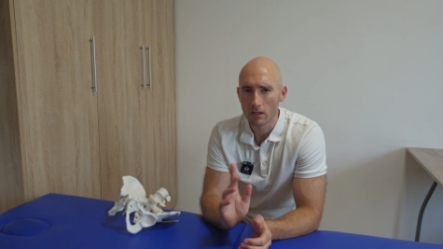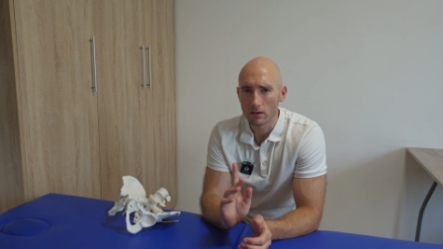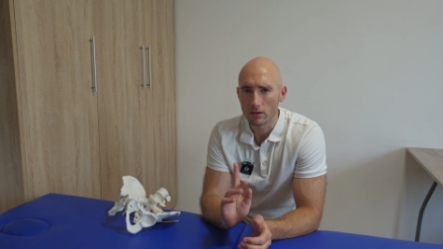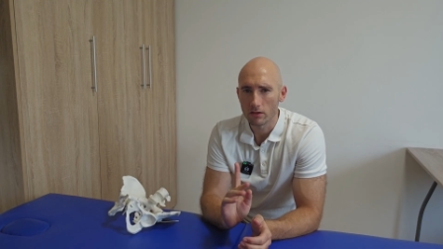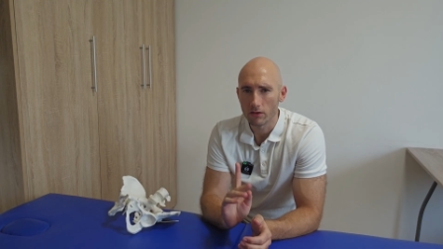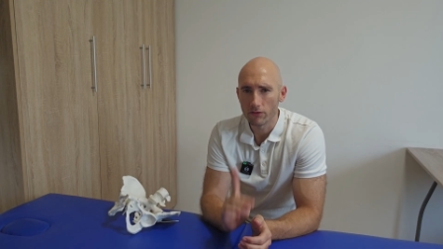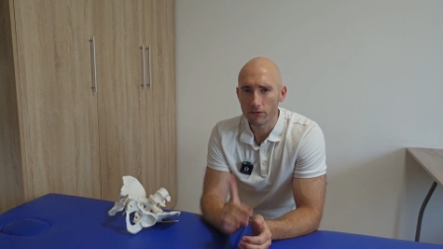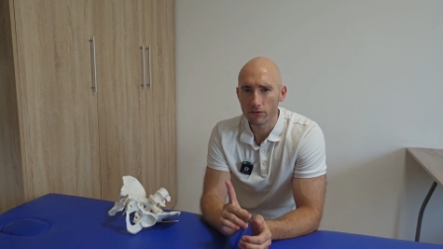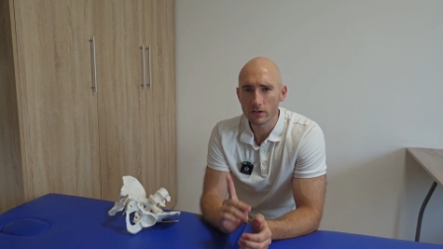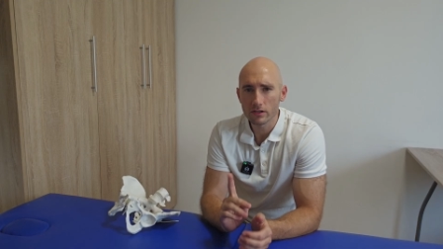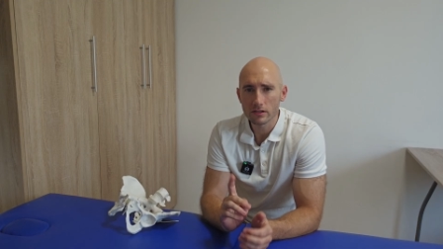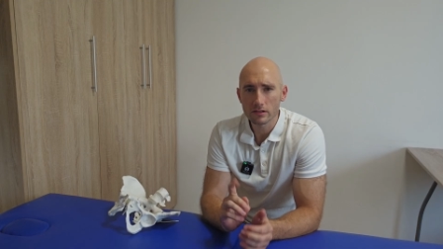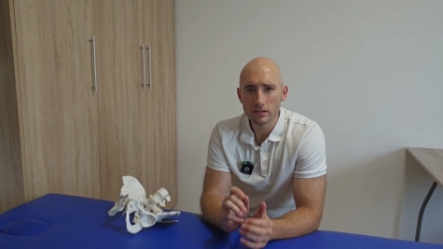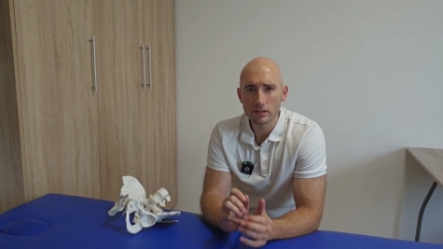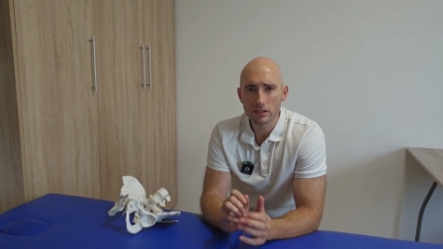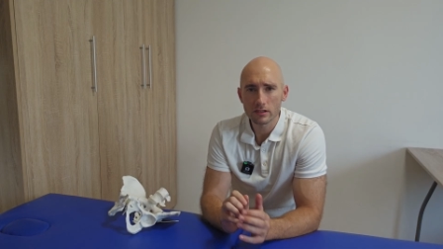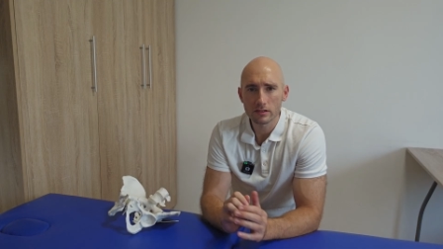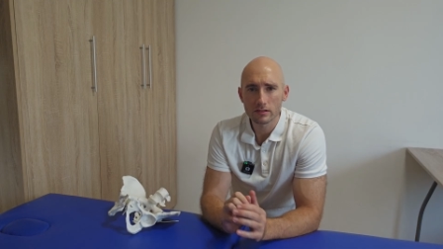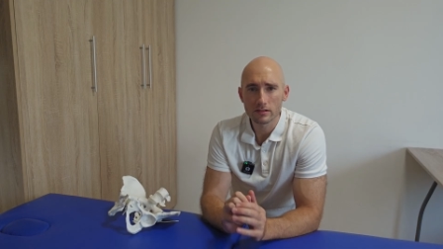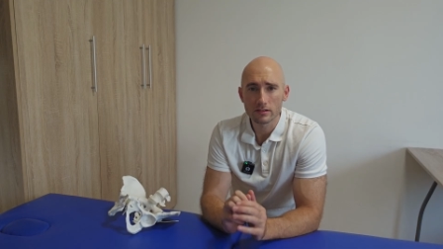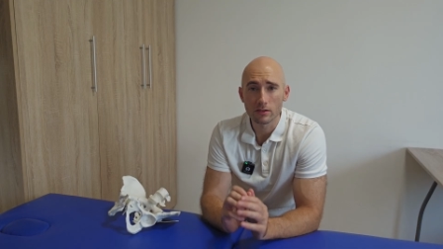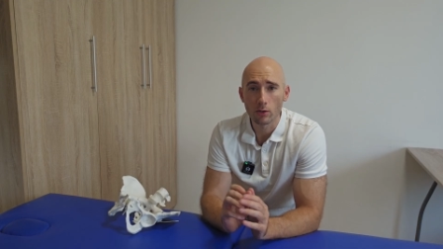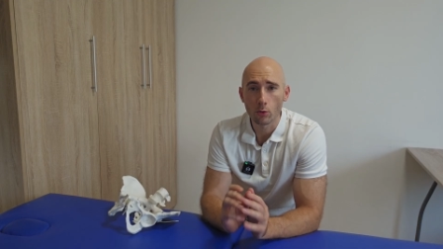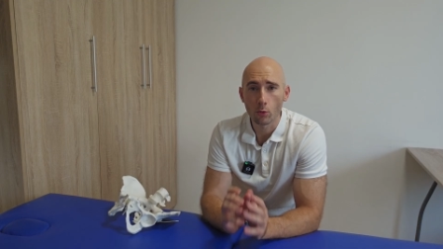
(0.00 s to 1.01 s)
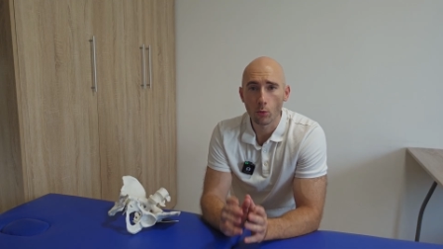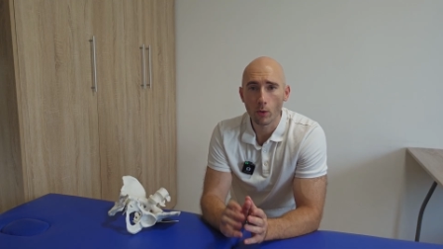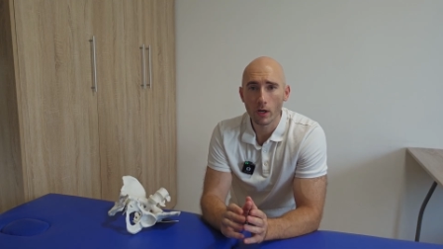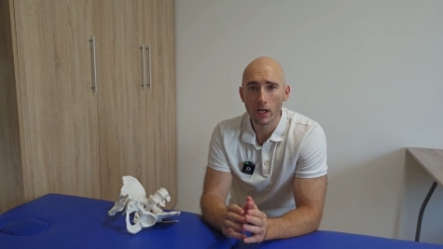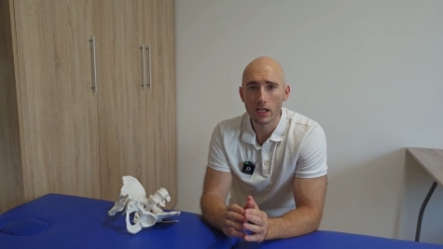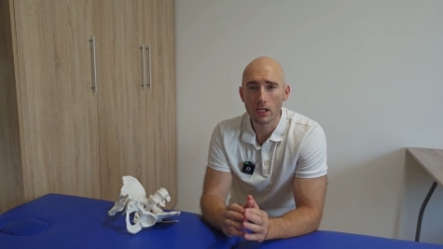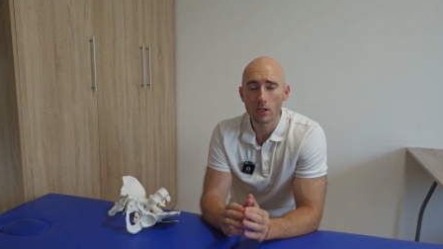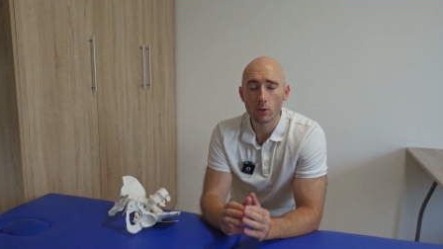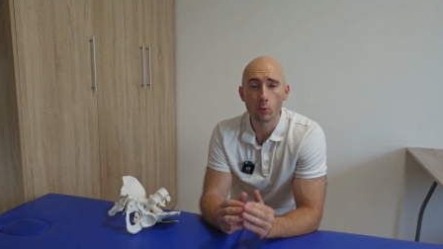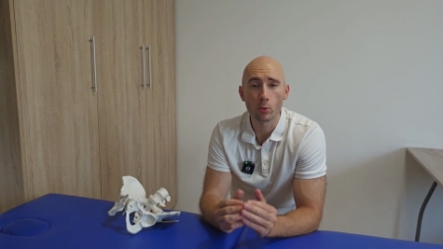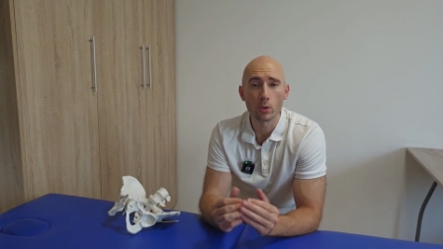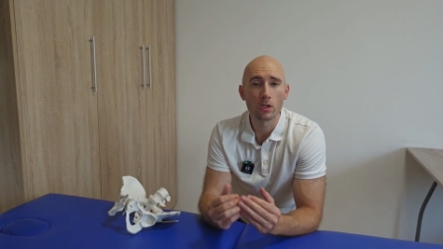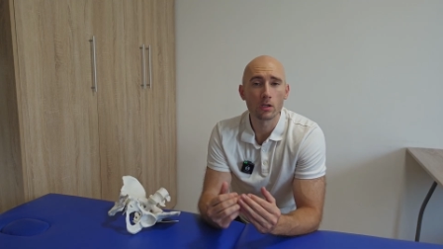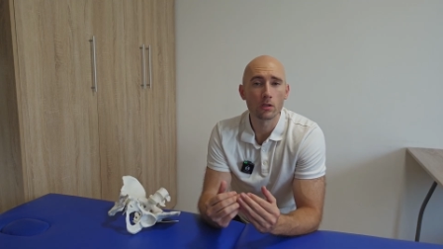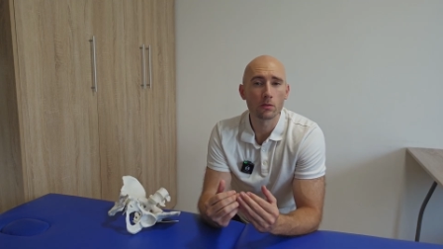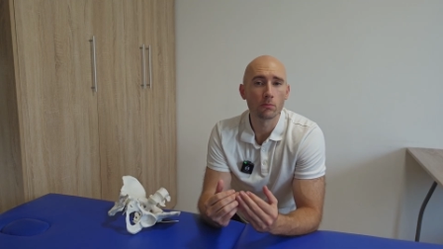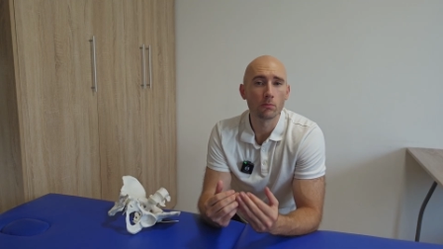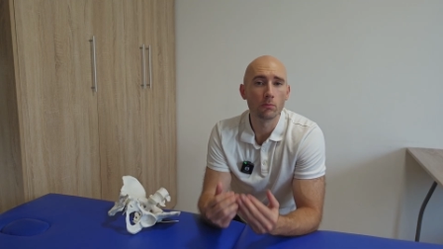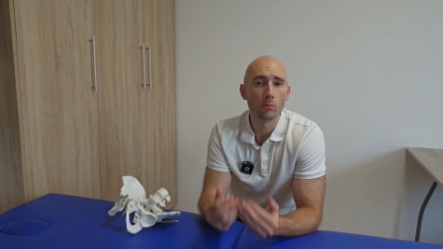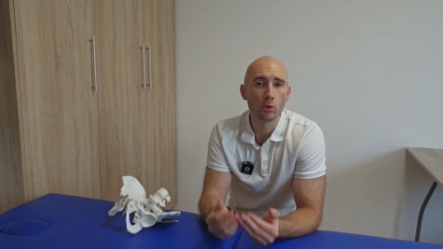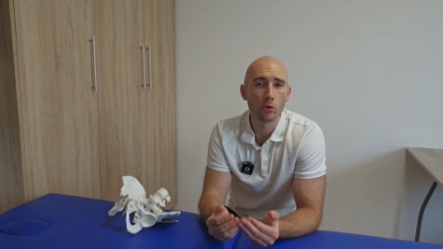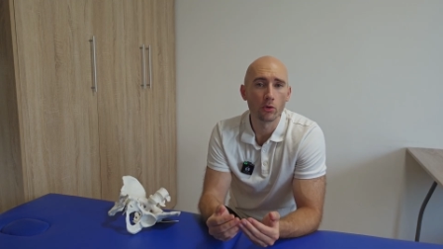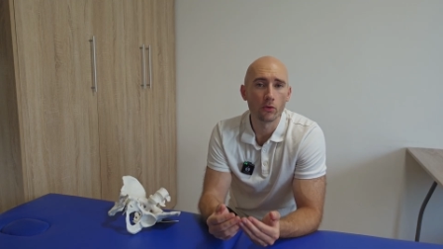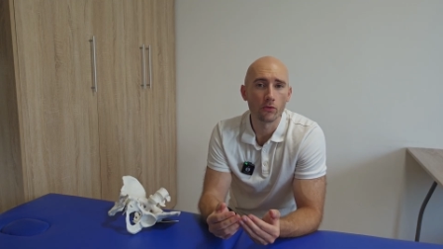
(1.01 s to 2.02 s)
The first is the way we
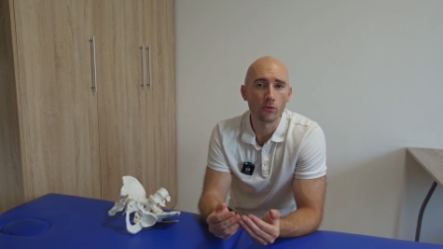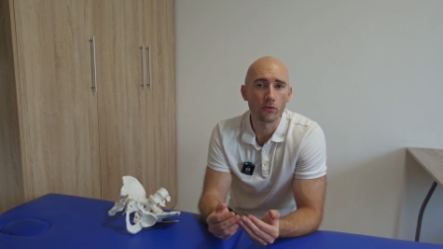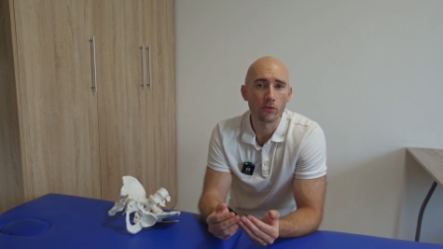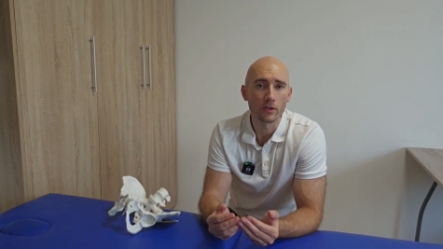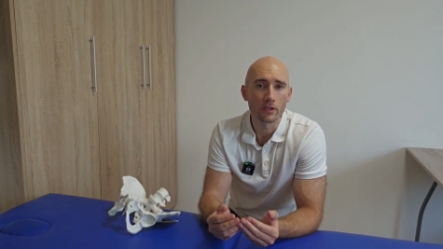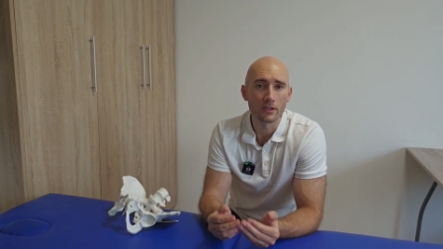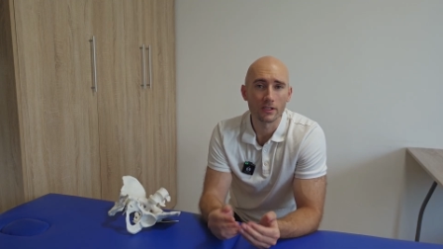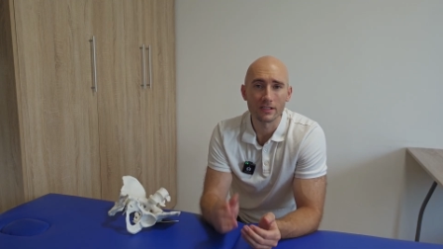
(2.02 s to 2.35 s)
move.